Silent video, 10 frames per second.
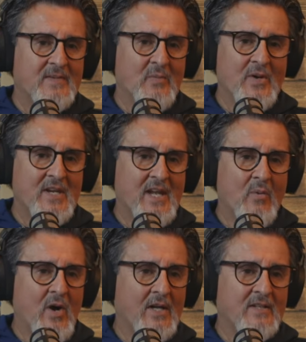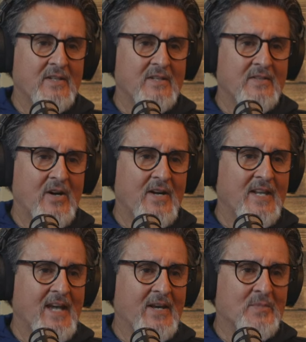one day I walked into Donnie
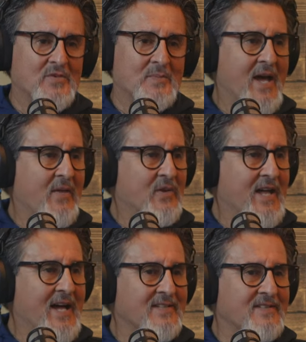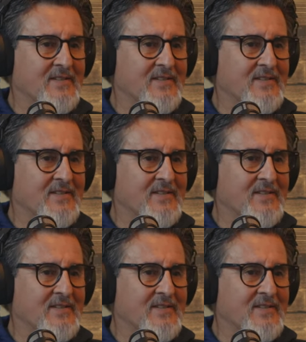Adams' math class at